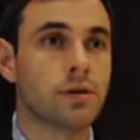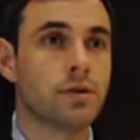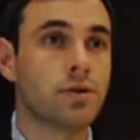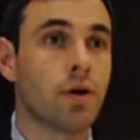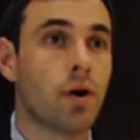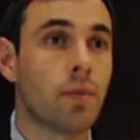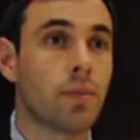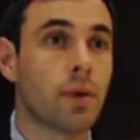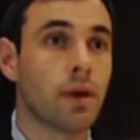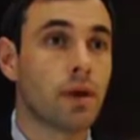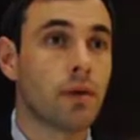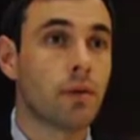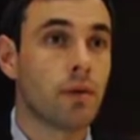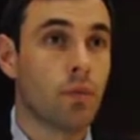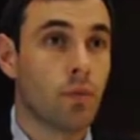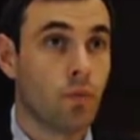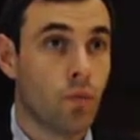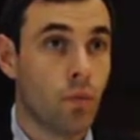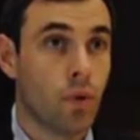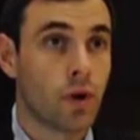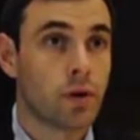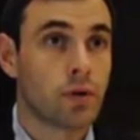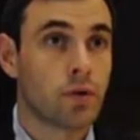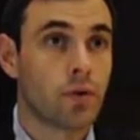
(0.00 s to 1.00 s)
a topic,
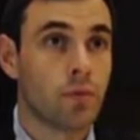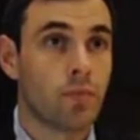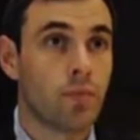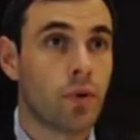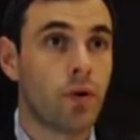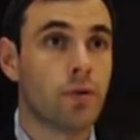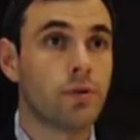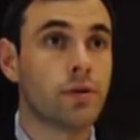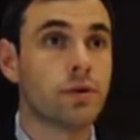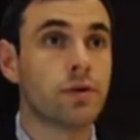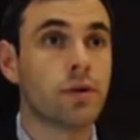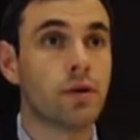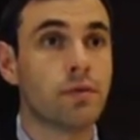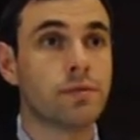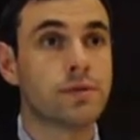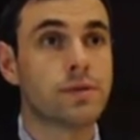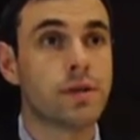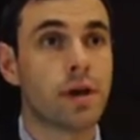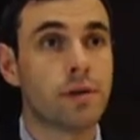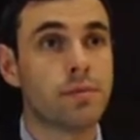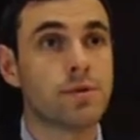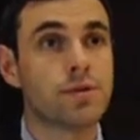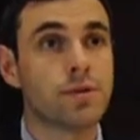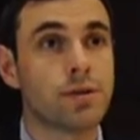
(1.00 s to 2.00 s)
one component of
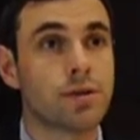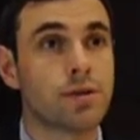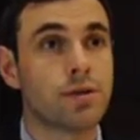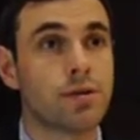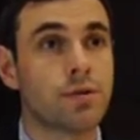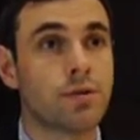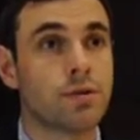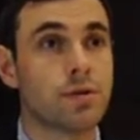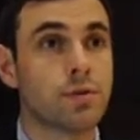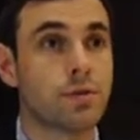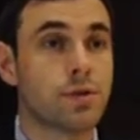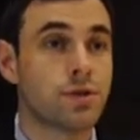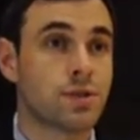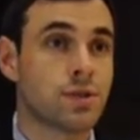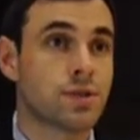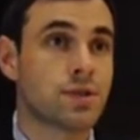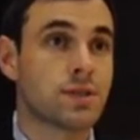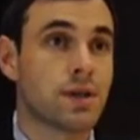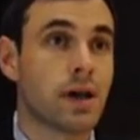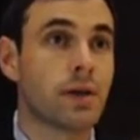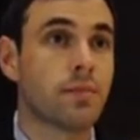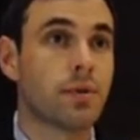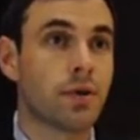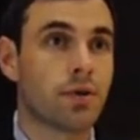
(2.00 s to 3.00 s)
cybersecurity, which is
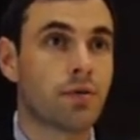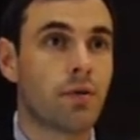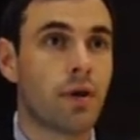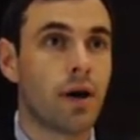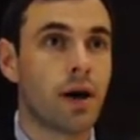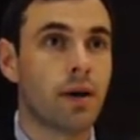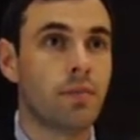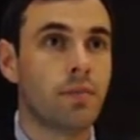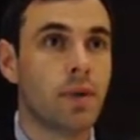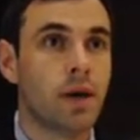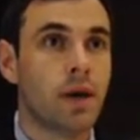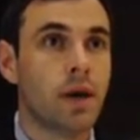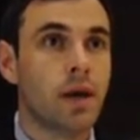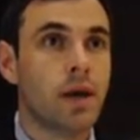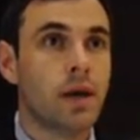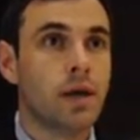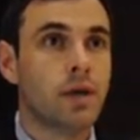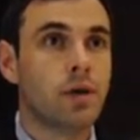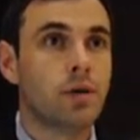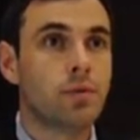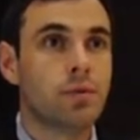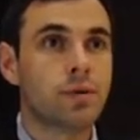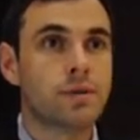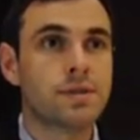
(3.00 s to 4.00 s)
cybercrime,
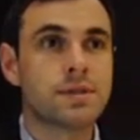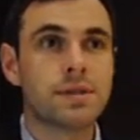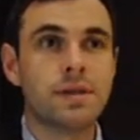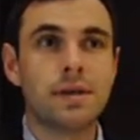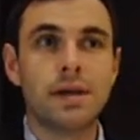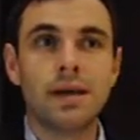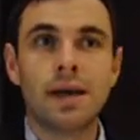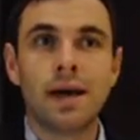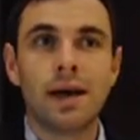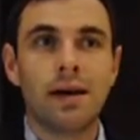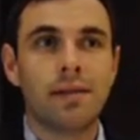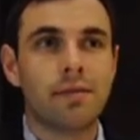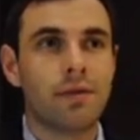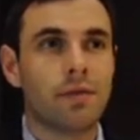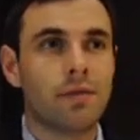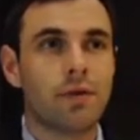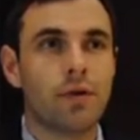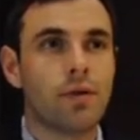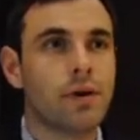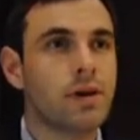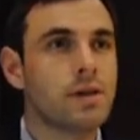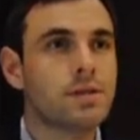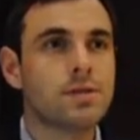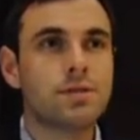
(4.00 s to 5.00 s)
you will see that
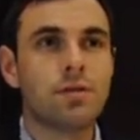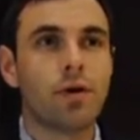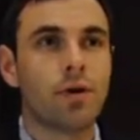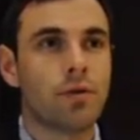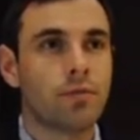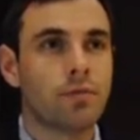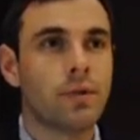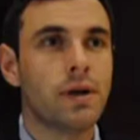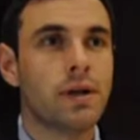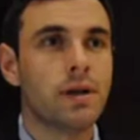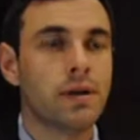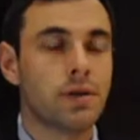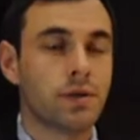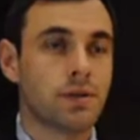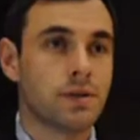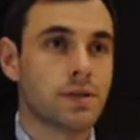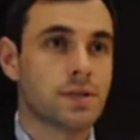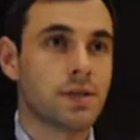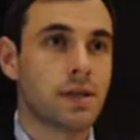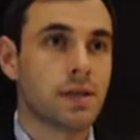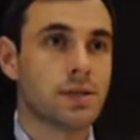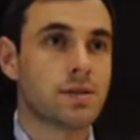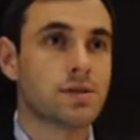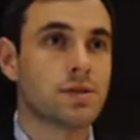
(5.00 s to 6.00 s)
there is not really
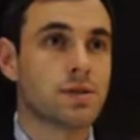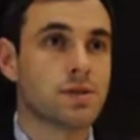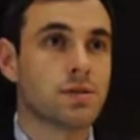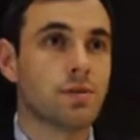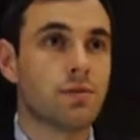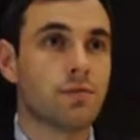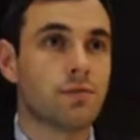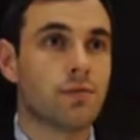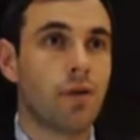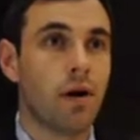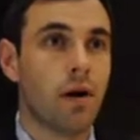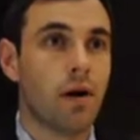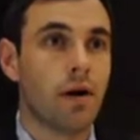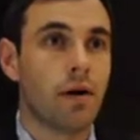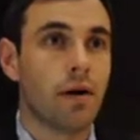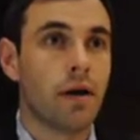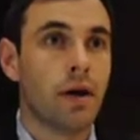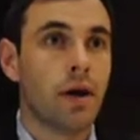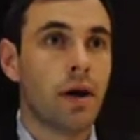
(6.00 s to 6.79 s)
consensus so far.